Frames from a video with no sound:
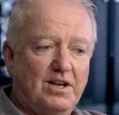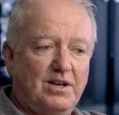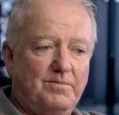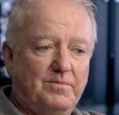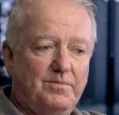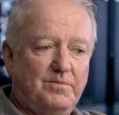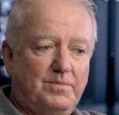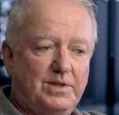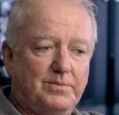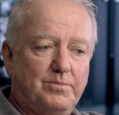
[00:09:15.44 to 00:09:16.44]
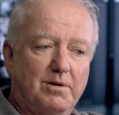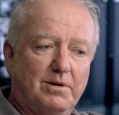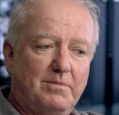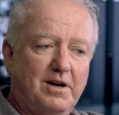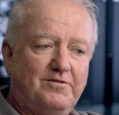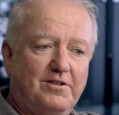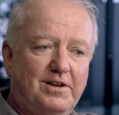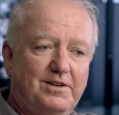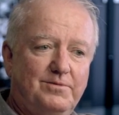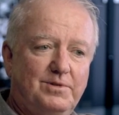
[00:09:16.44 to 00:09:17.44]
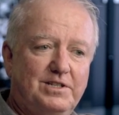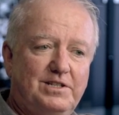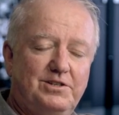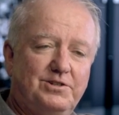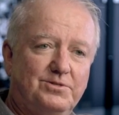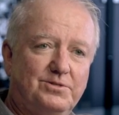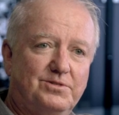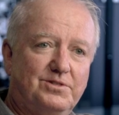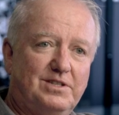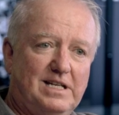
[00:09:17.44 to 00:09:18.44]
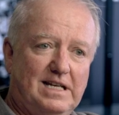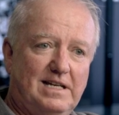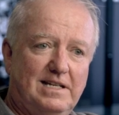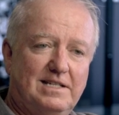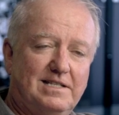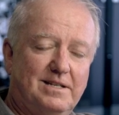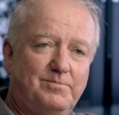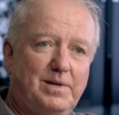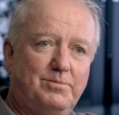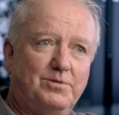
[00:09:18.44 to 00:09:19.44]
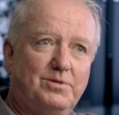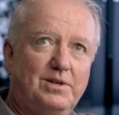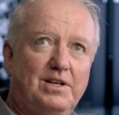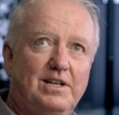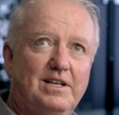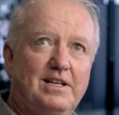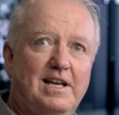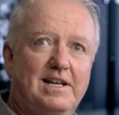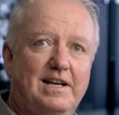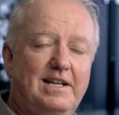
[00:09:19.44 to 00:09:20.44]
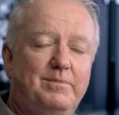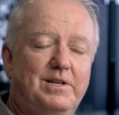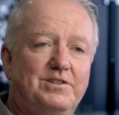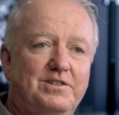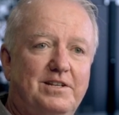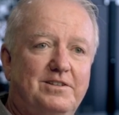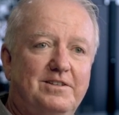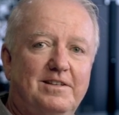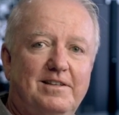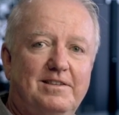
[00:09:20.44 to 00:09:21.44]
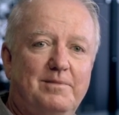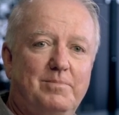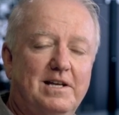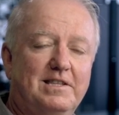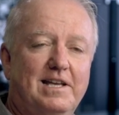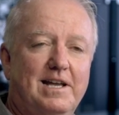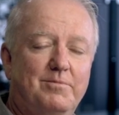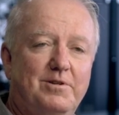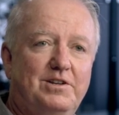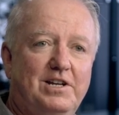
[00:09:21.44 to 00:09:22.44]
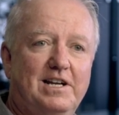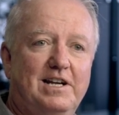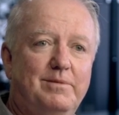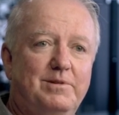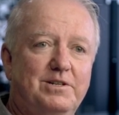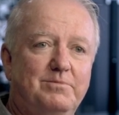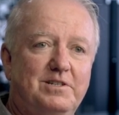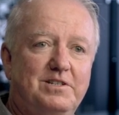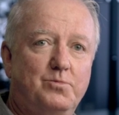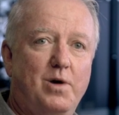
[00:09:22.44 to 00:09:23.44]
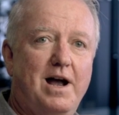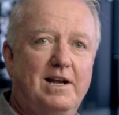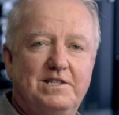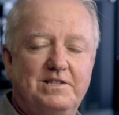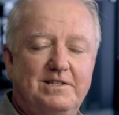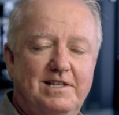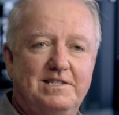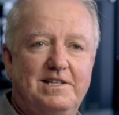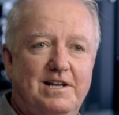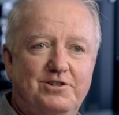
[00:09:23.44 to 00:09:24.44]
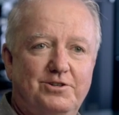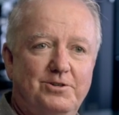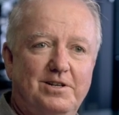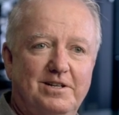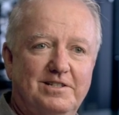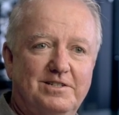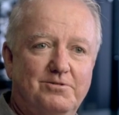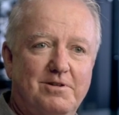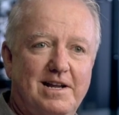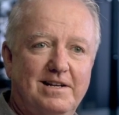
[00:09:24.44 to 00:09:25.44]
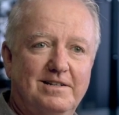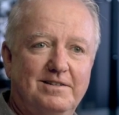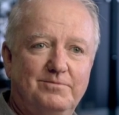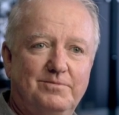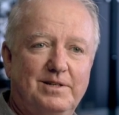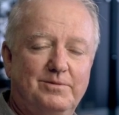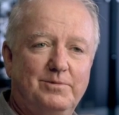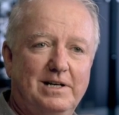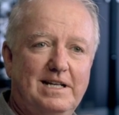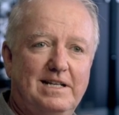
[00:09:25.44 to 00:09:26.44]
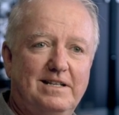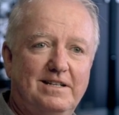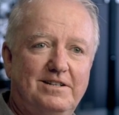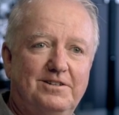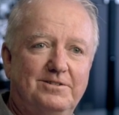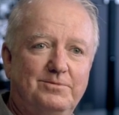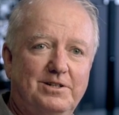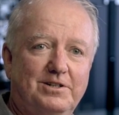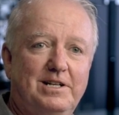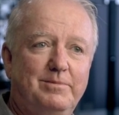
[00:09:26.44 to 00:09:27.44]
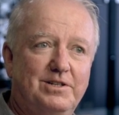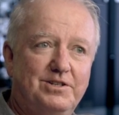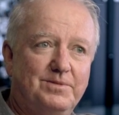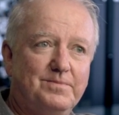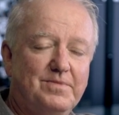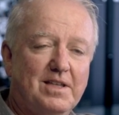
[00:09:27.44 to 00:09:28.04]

Um, but the problem I find with the digital thing is that people get an image. They uh, they plug the camera in, you get an image, and everybody says, wow, let's let's start shooting. It's great. We're lit. You know, we've got an image.